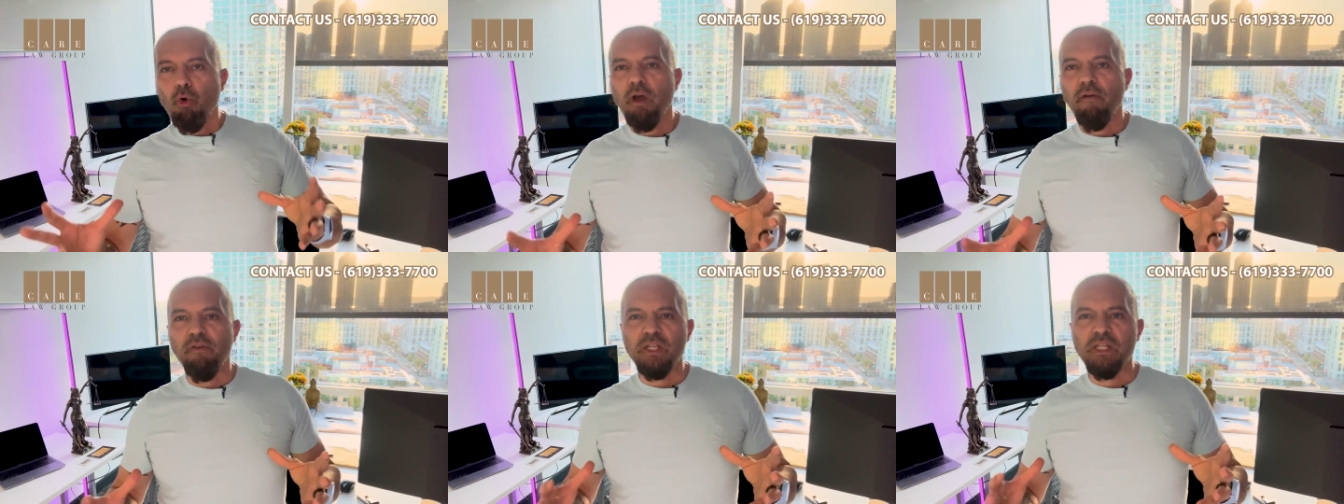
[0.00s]

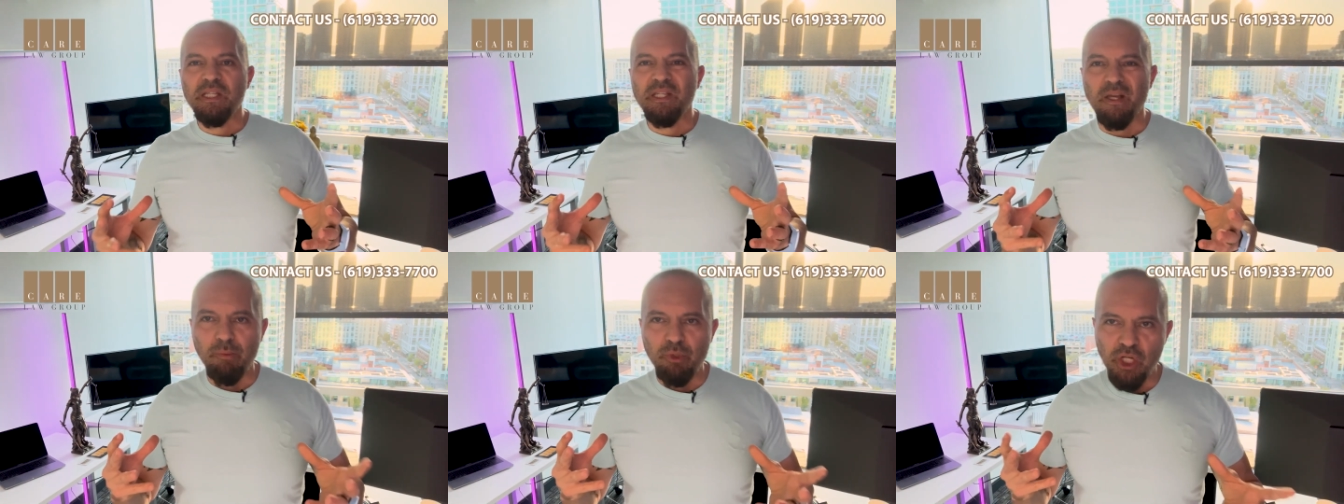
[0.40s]
of a
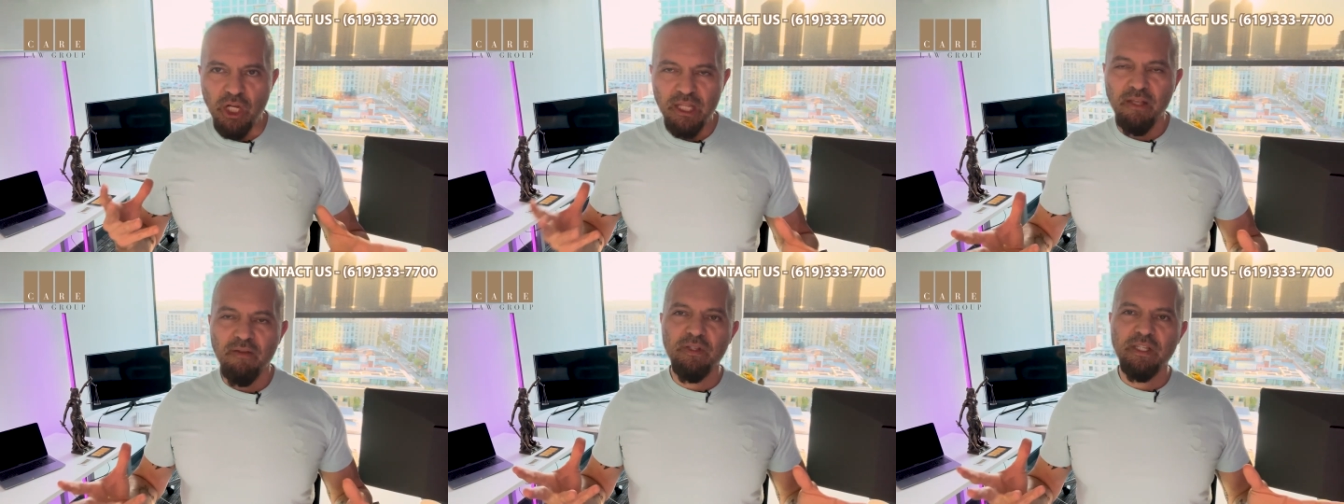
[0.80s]

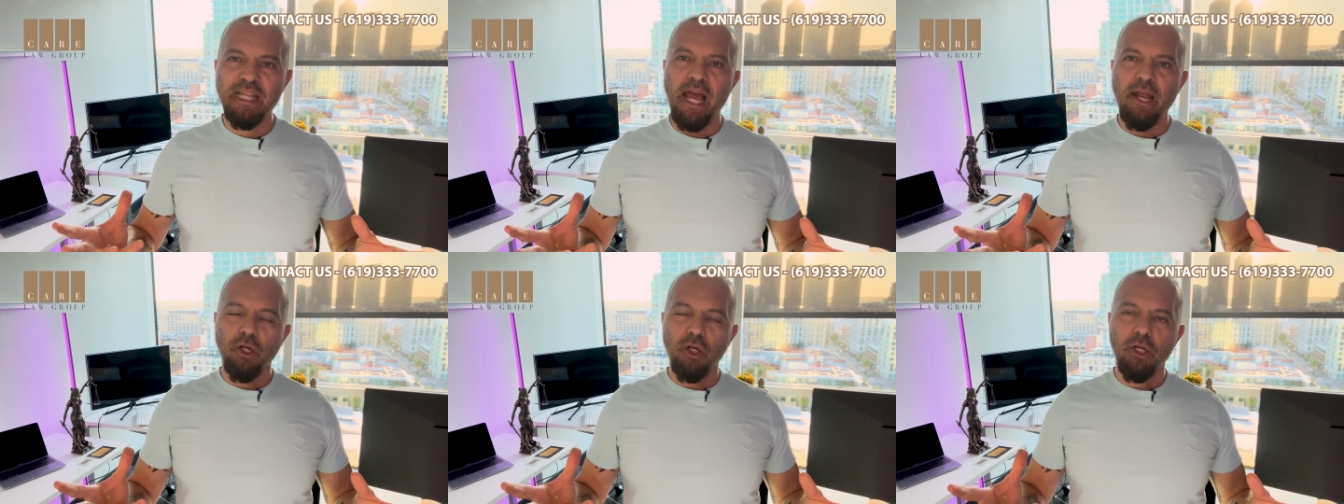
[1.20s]
subjective
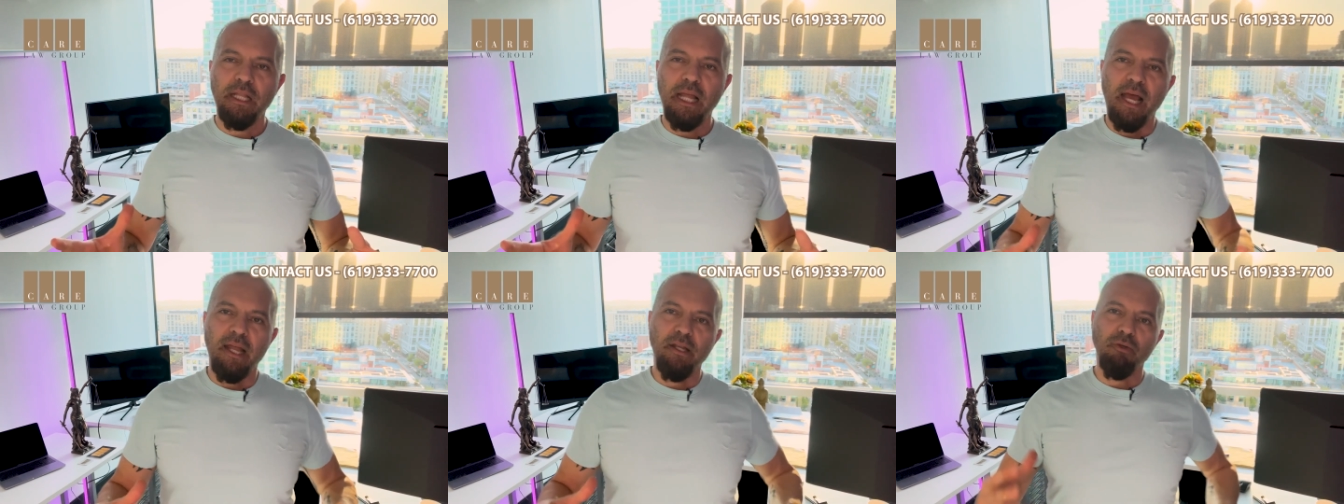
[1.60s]
standard,
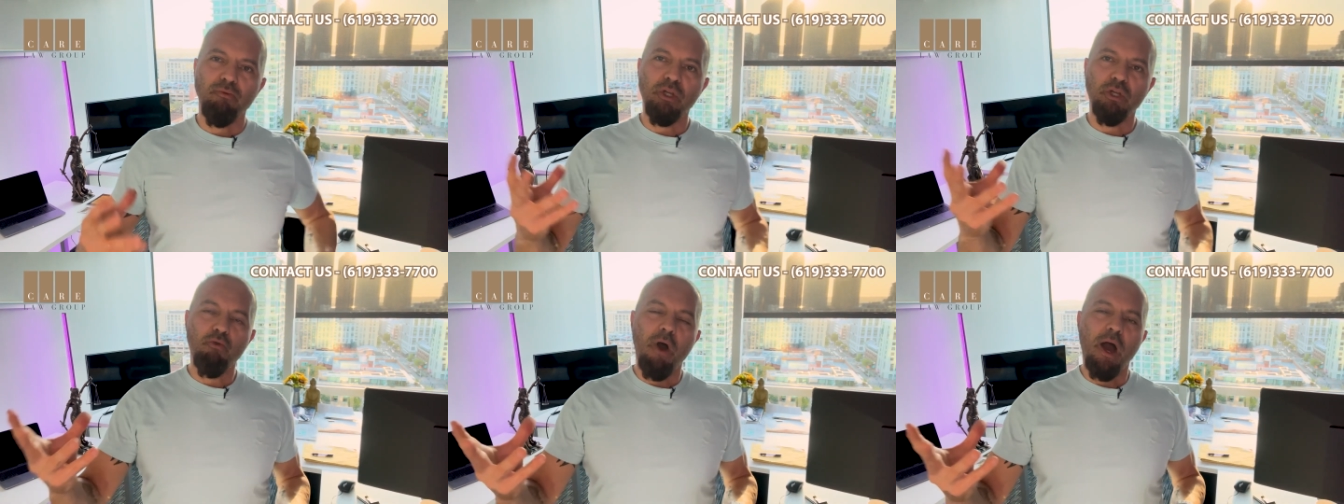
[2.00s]
and it
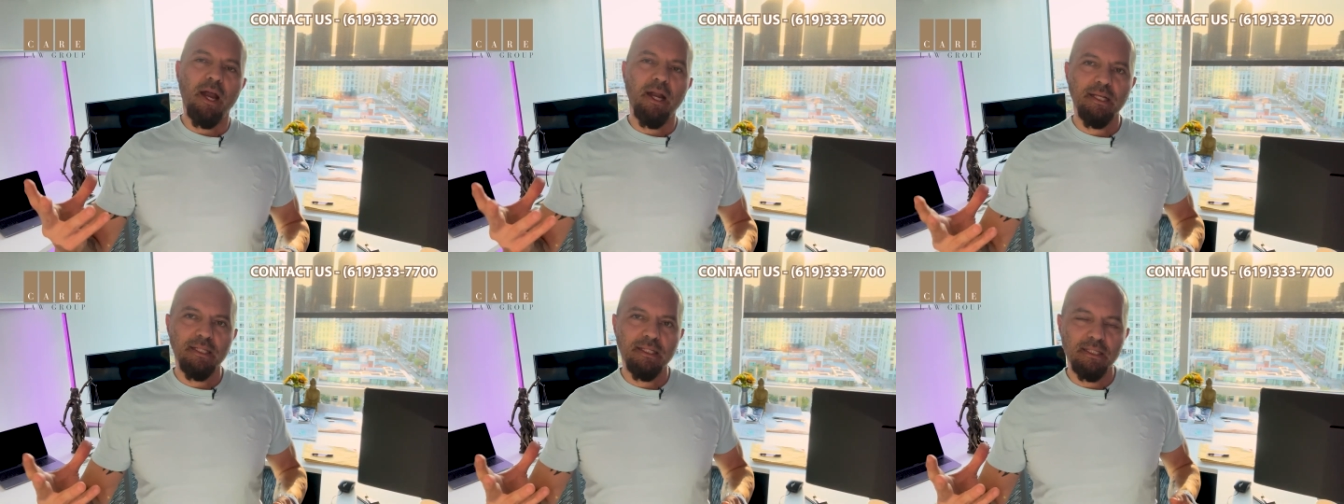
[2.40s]

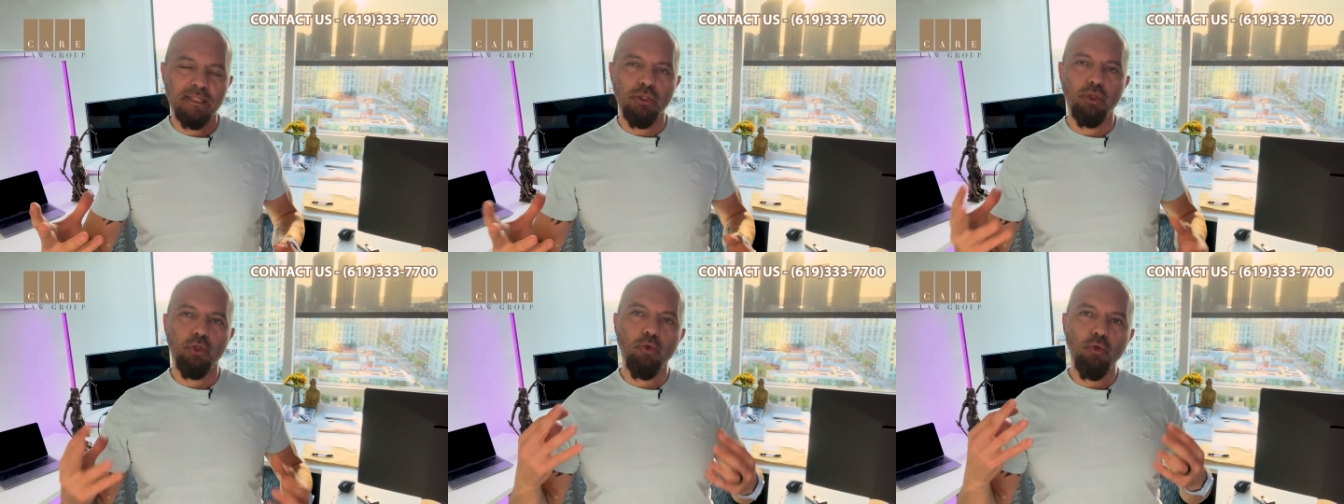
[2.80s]
requires
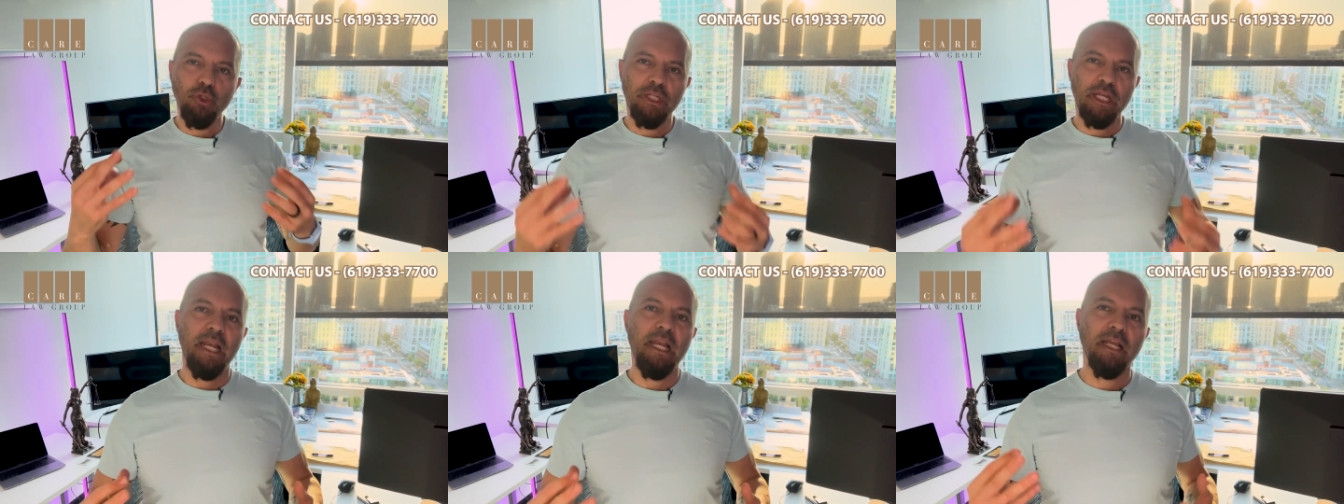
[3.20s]
you
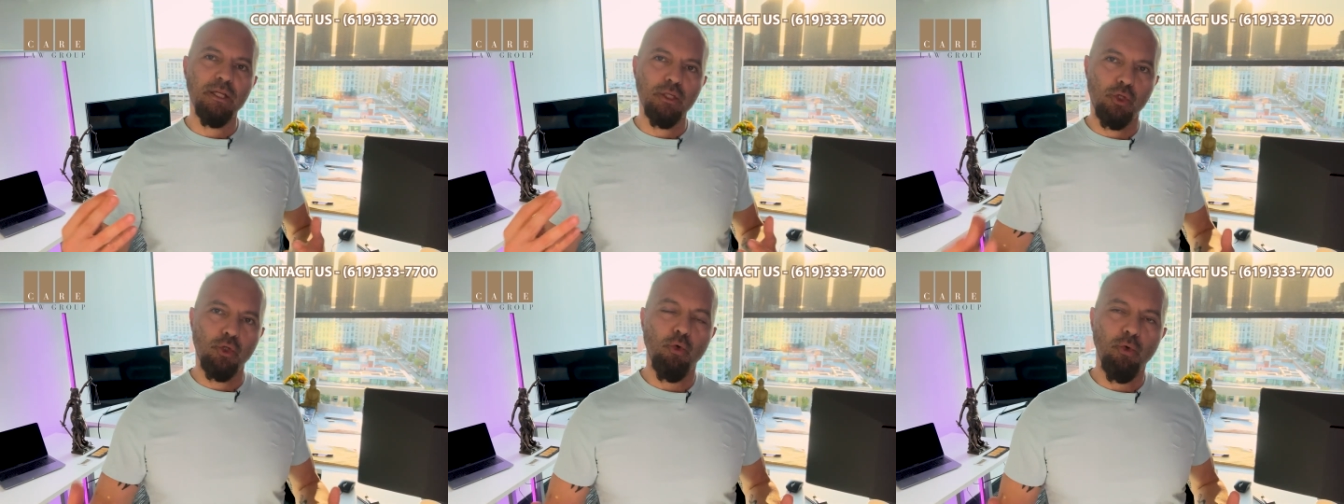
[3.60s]
telling a
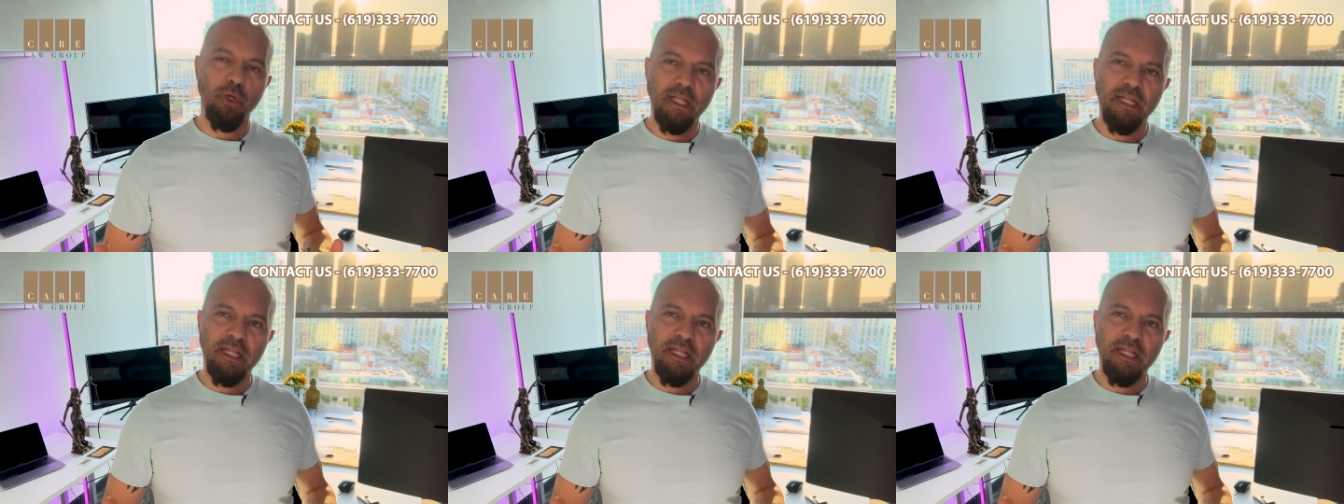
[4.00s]
story